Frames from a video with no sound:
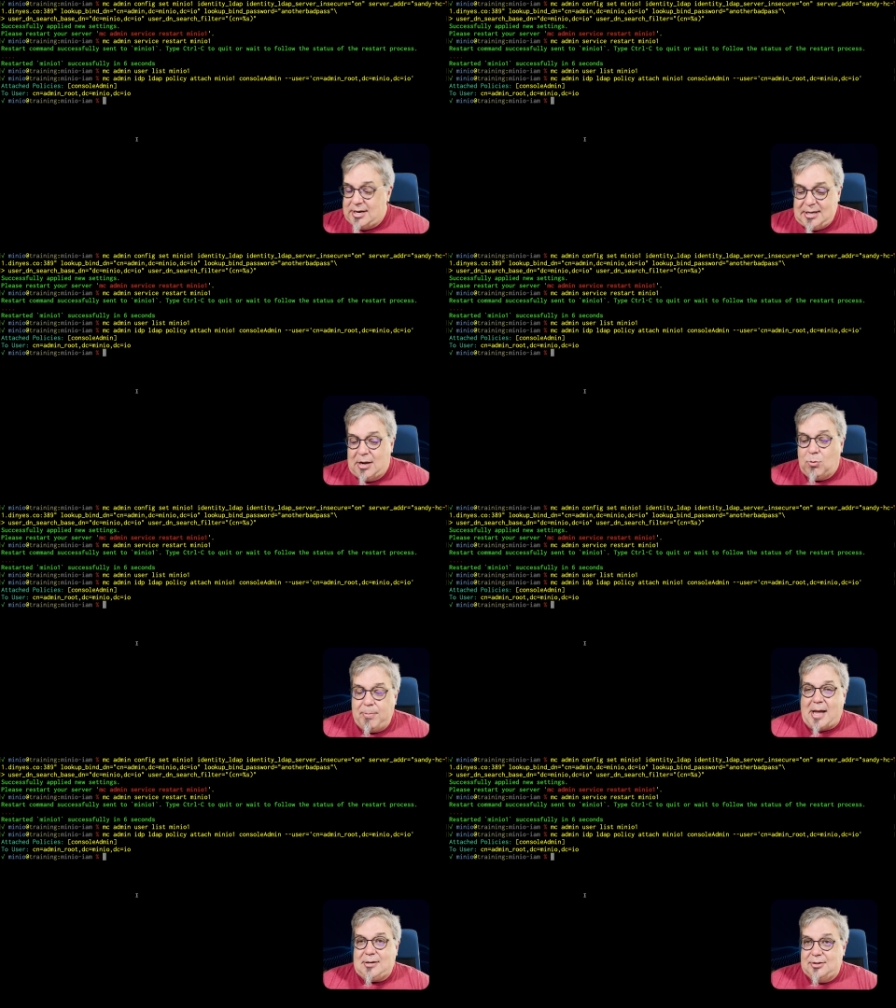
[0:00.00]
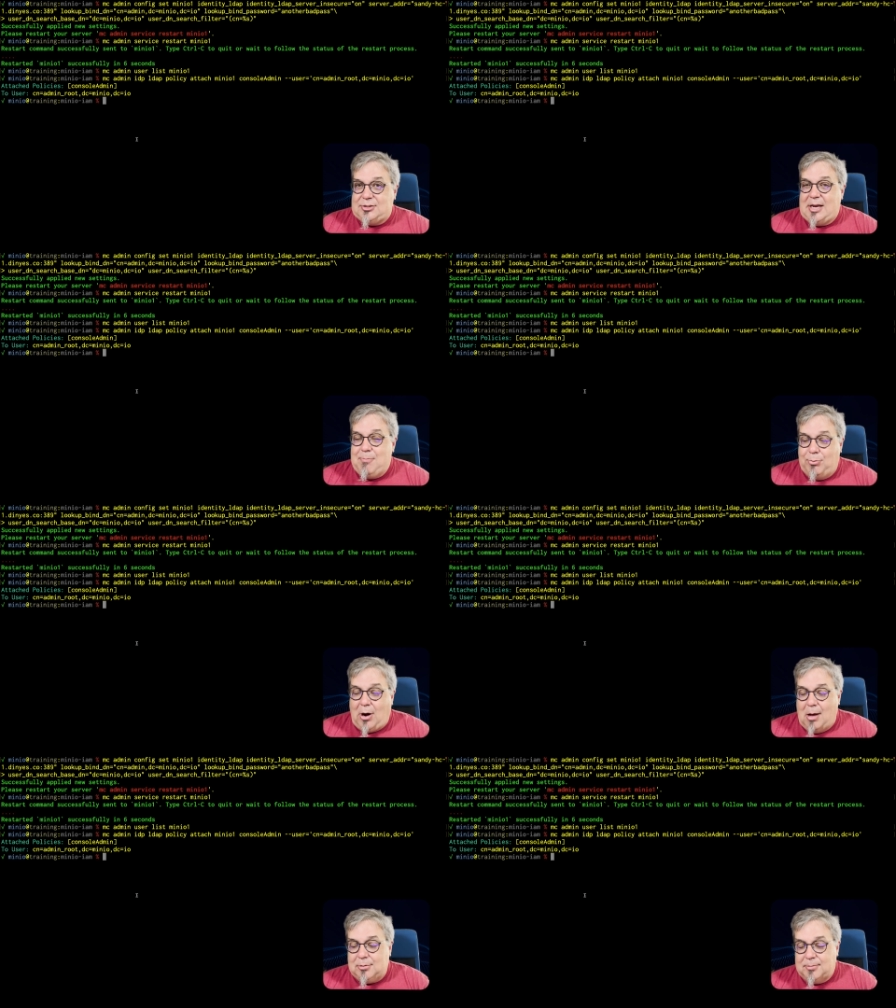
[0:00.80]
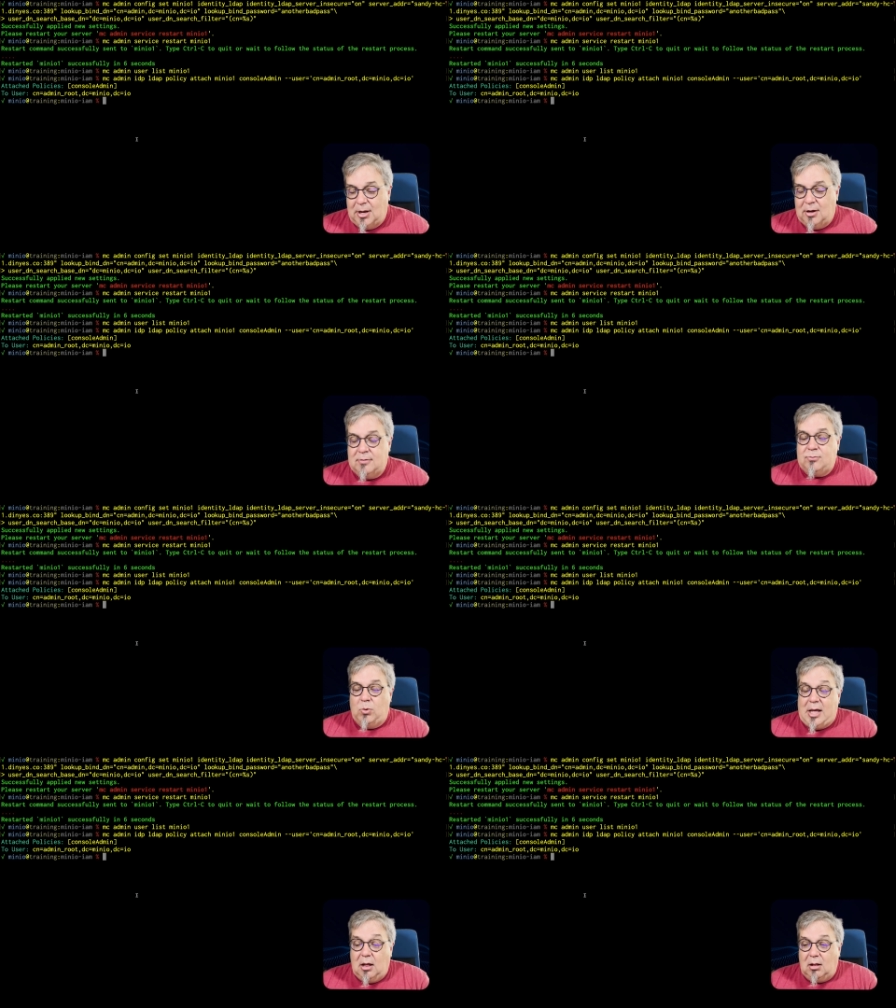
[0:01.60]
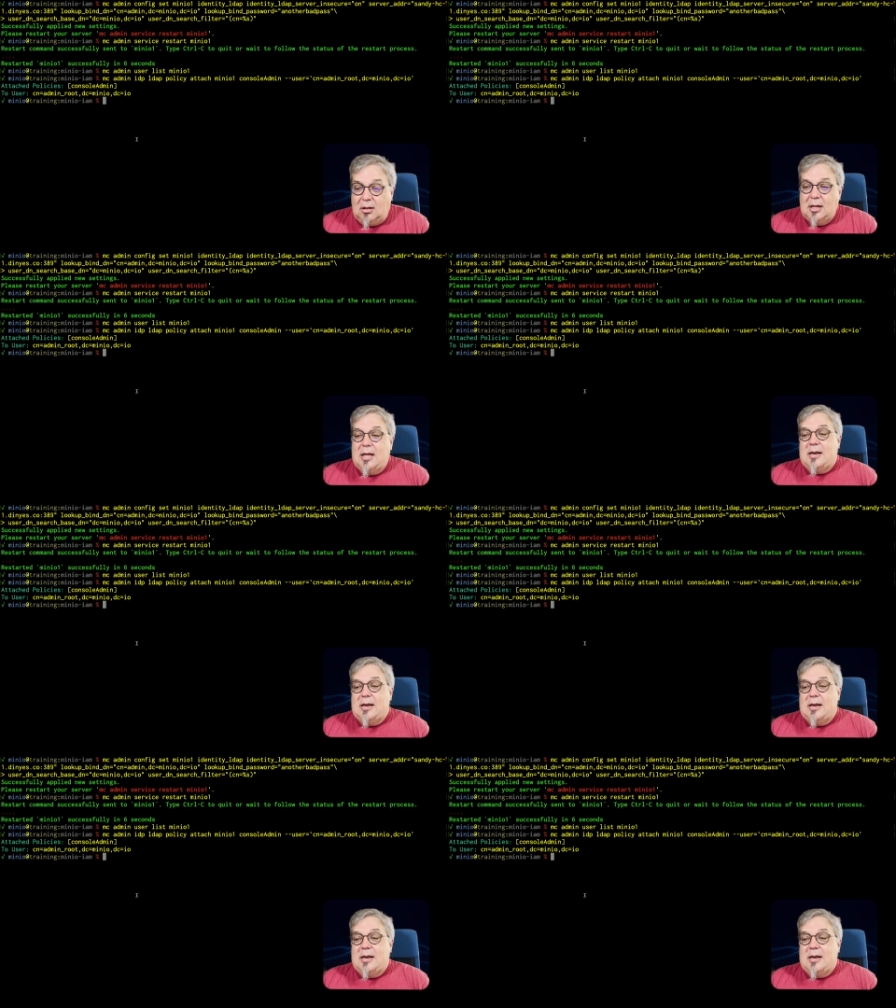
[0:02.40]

And again, we're back to the same problem of, well,